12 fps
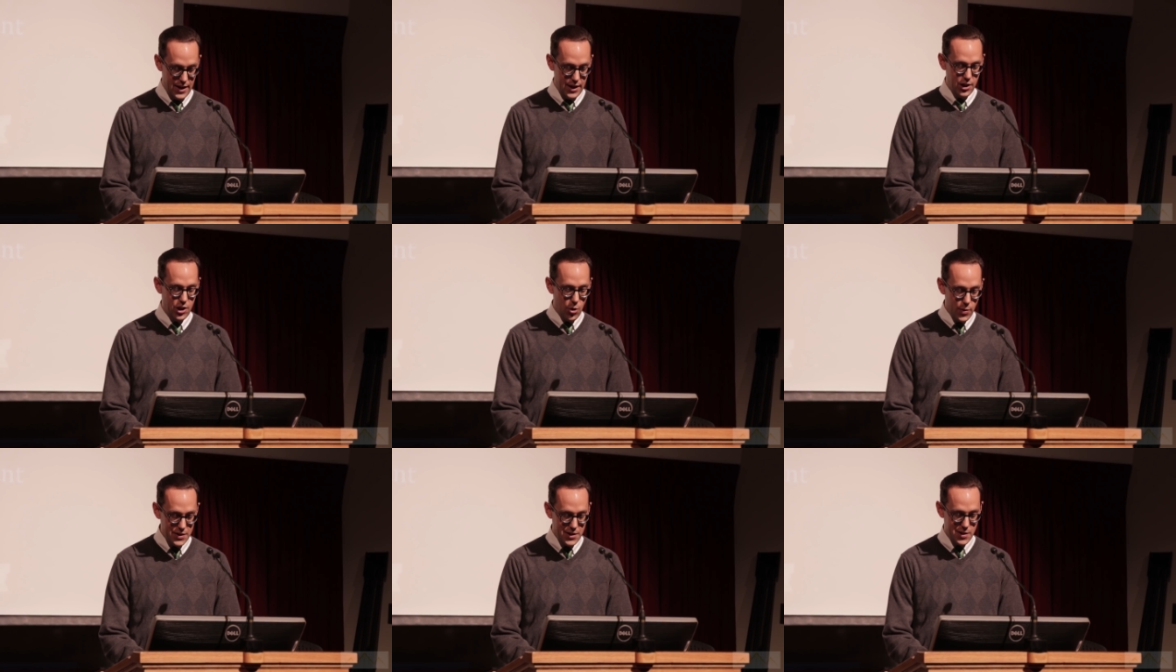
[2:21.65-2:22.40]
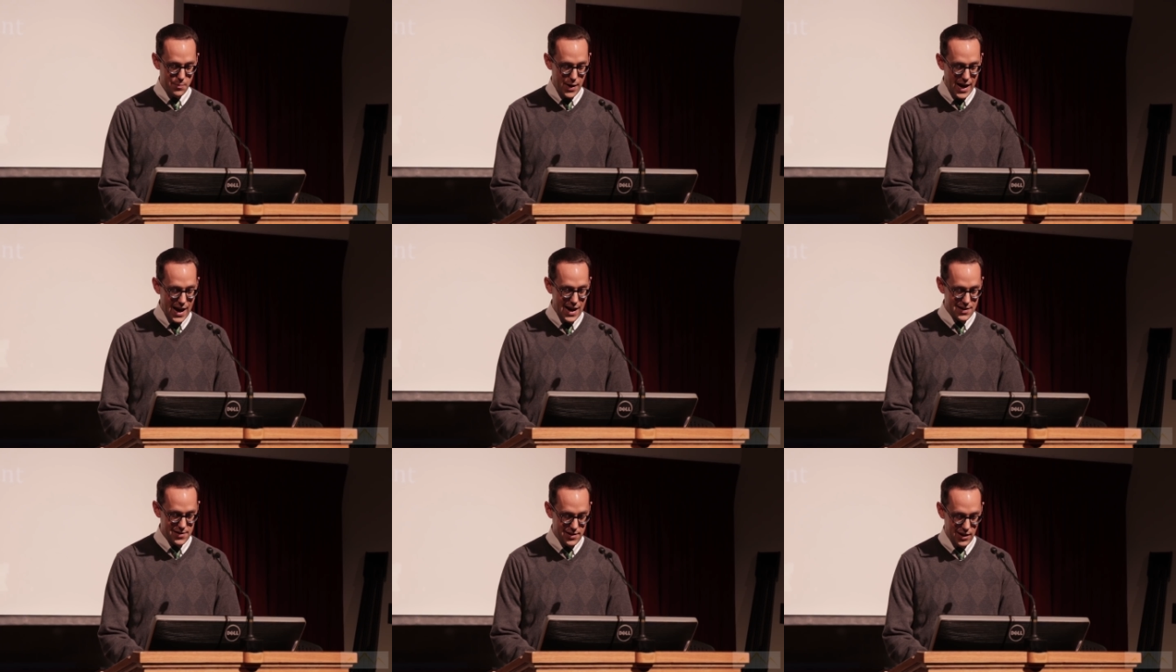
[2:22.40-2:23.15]
In going to the
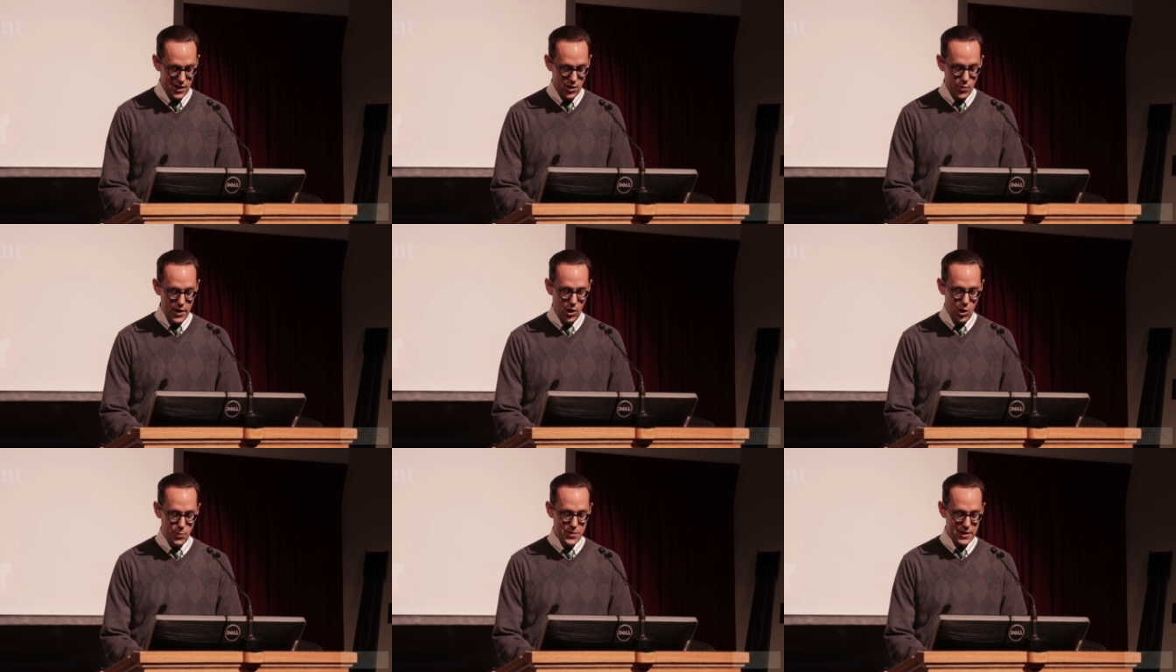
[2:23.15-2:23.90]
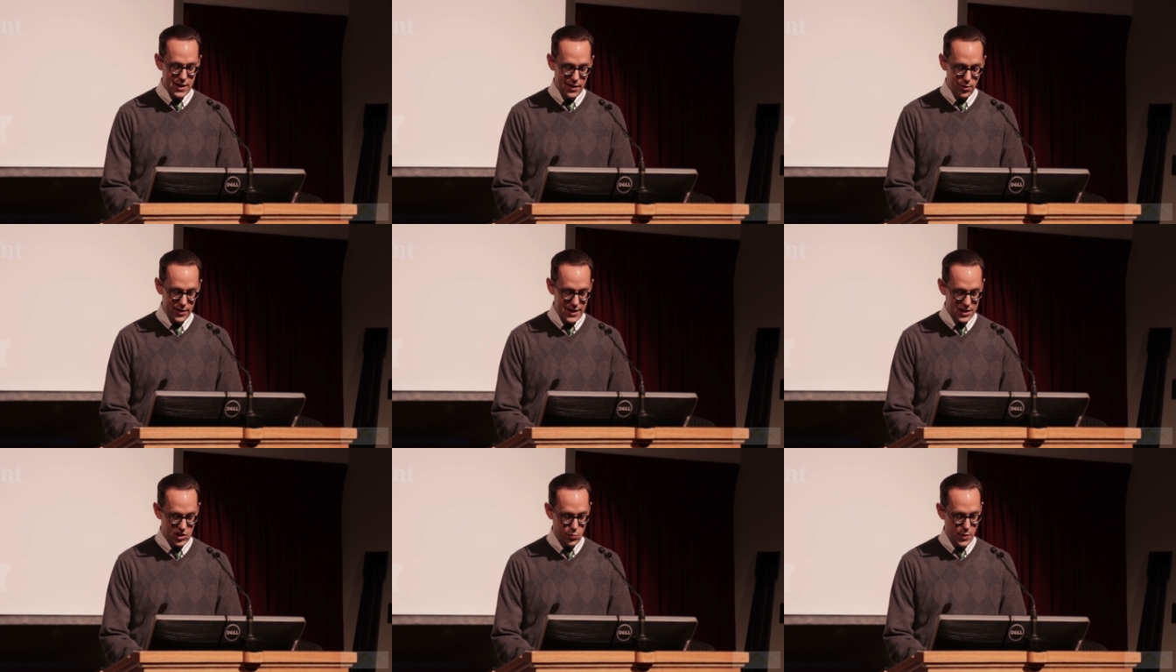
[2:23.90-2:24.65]
past, we hope to not
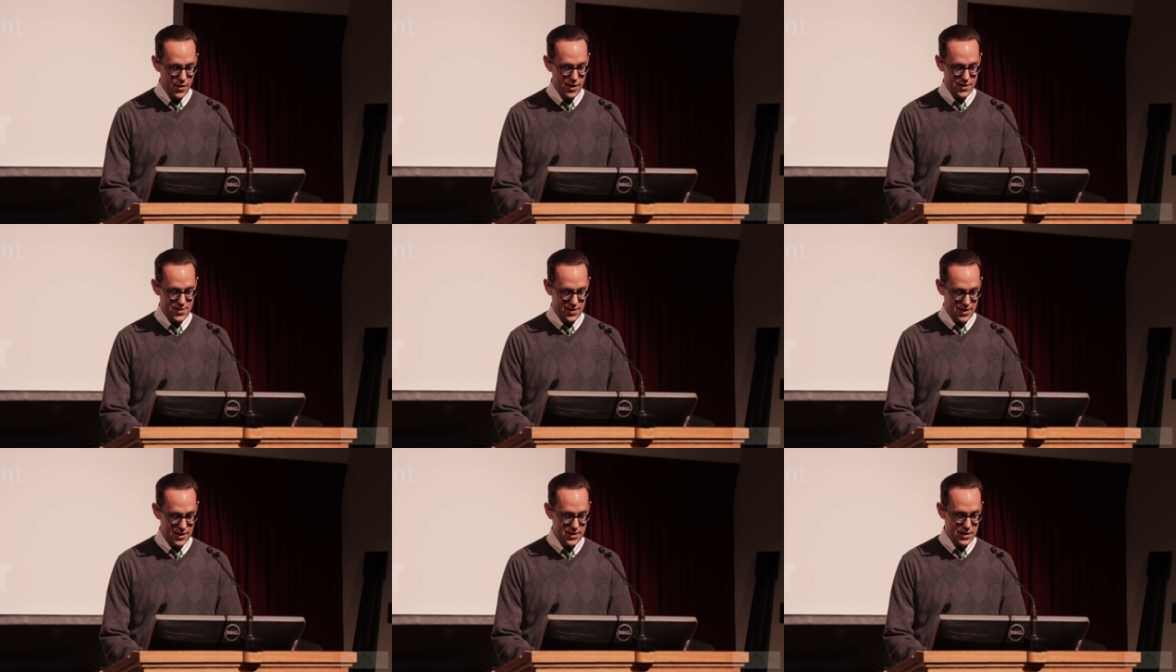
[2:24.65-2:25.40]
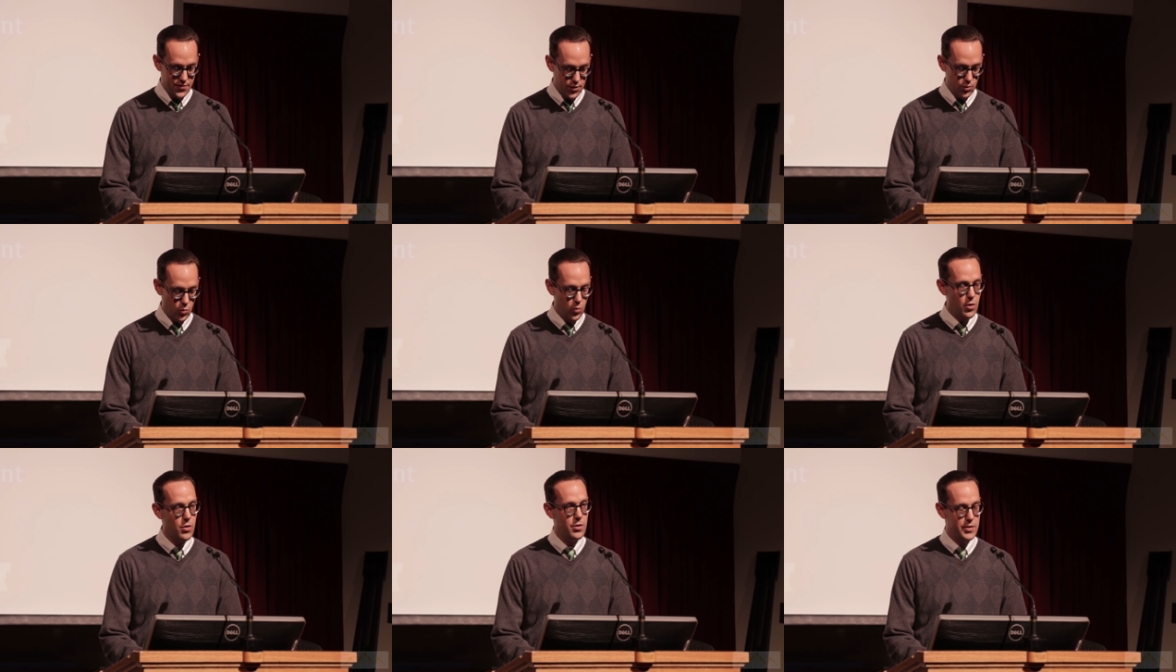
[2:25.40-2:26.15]
only experience a
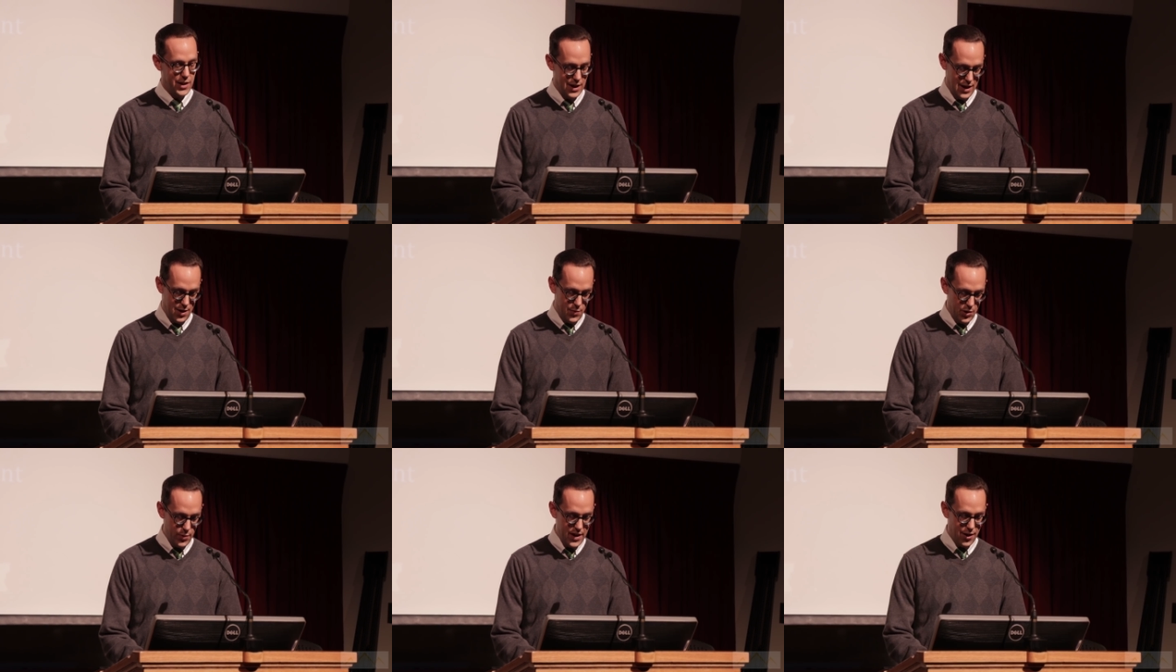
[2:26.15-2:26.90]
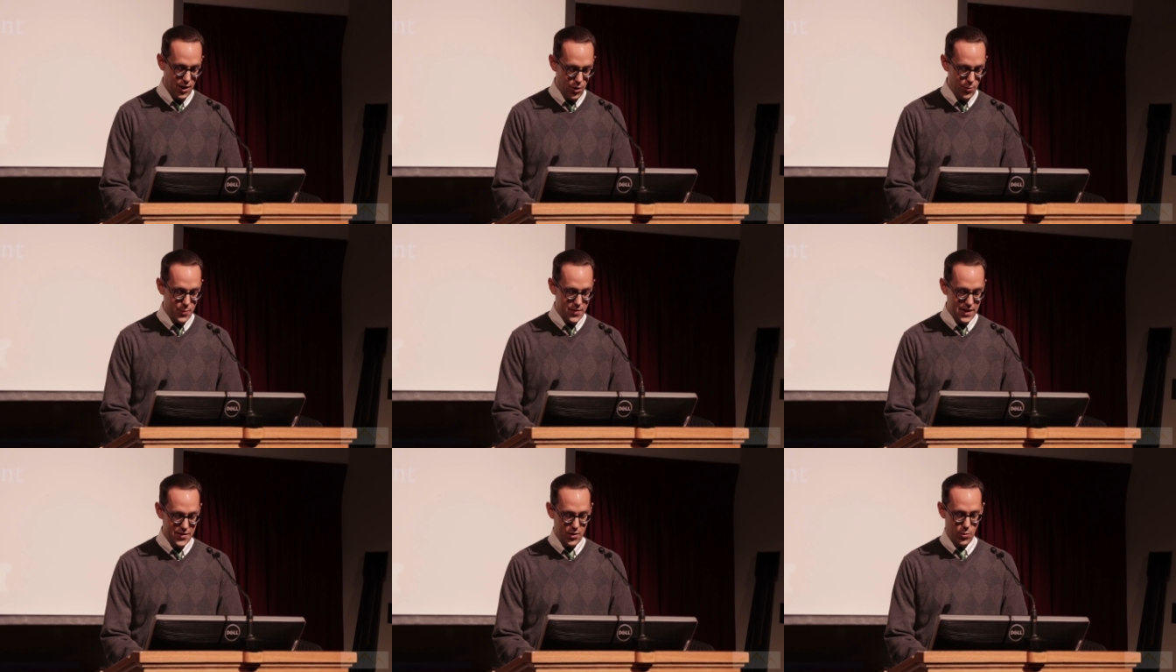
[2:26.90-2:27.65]
different world, but we hope
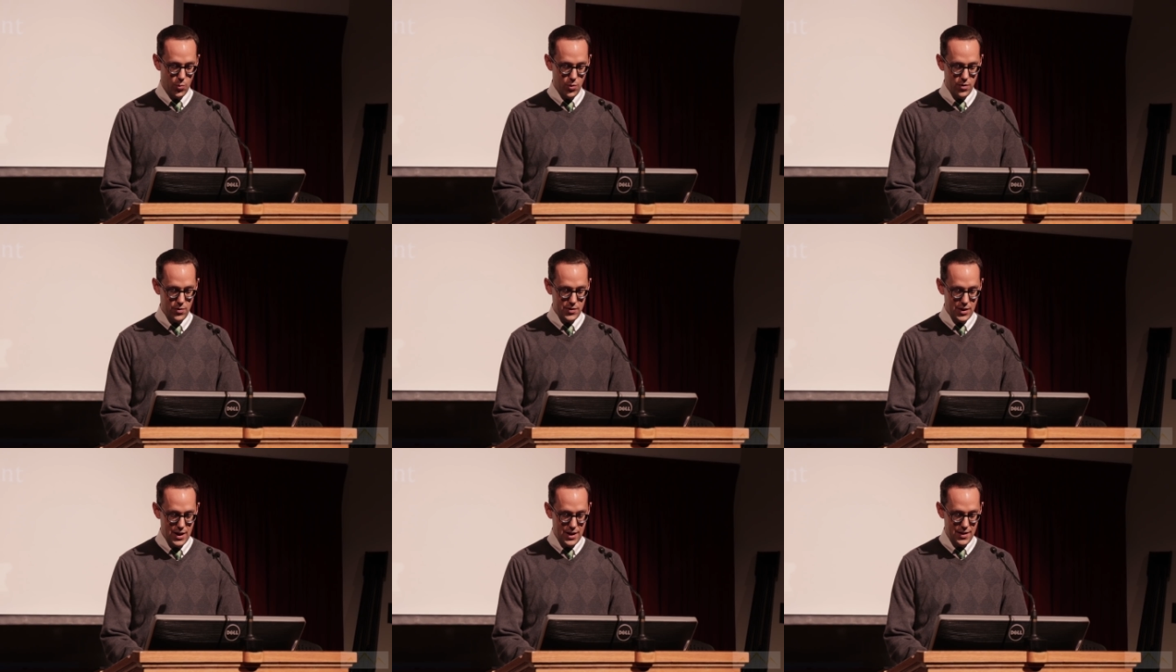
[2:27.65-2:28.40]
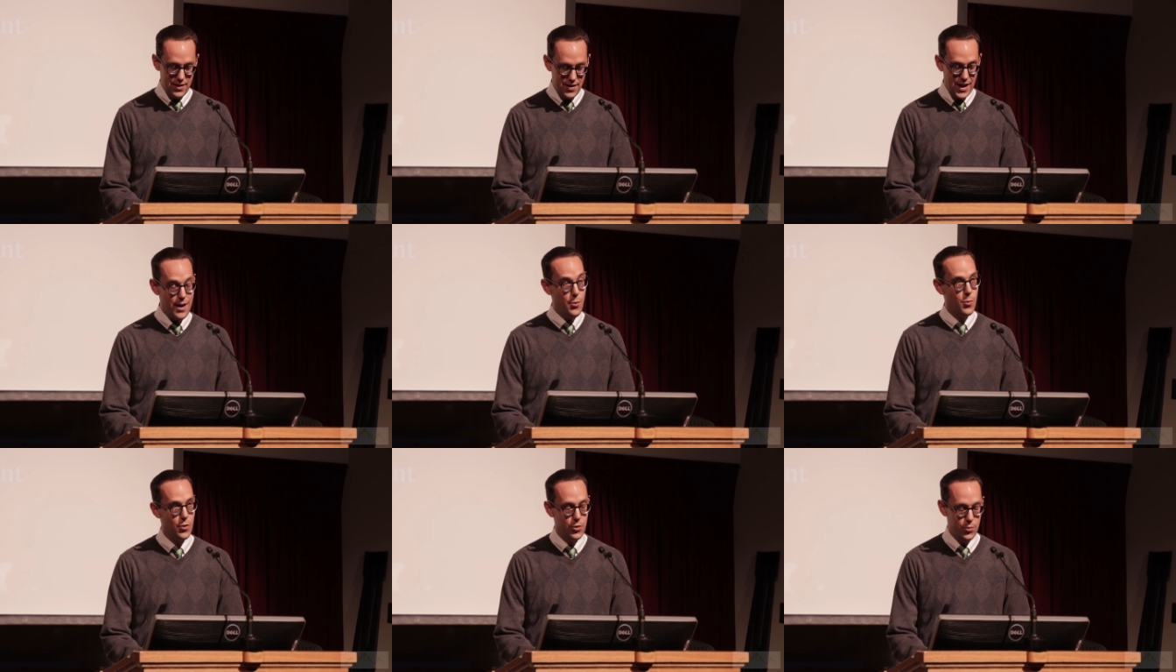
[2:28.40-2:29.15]
that
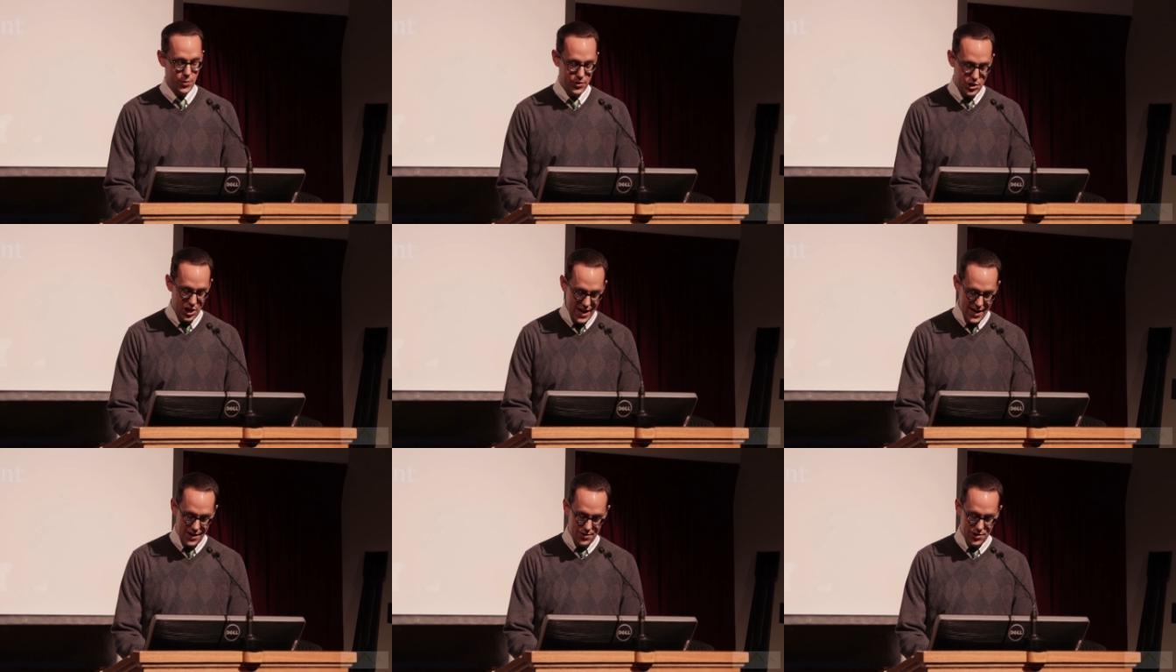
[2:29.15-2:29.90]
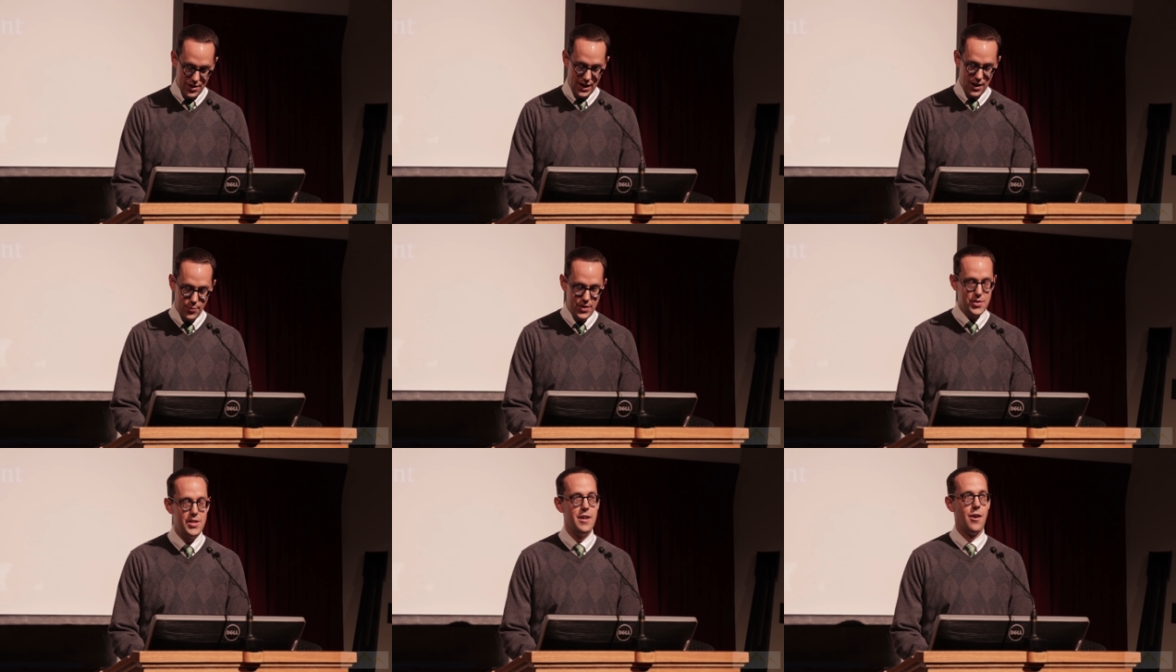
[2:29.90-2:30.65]
that world will change how
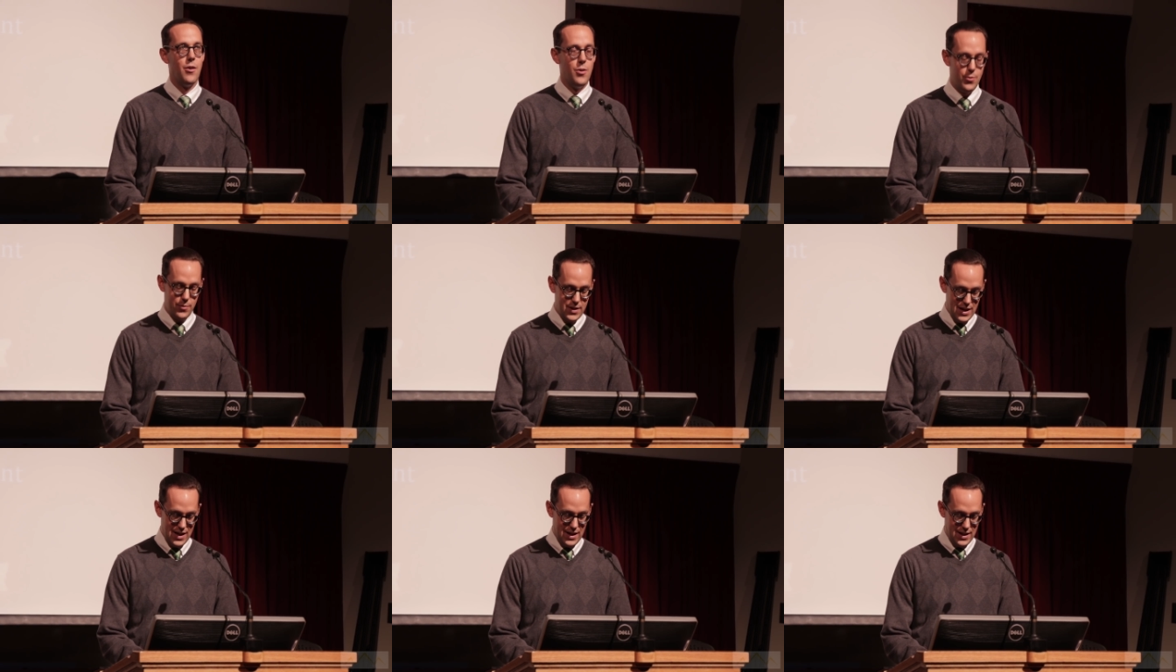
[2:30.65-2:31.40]
we see our own.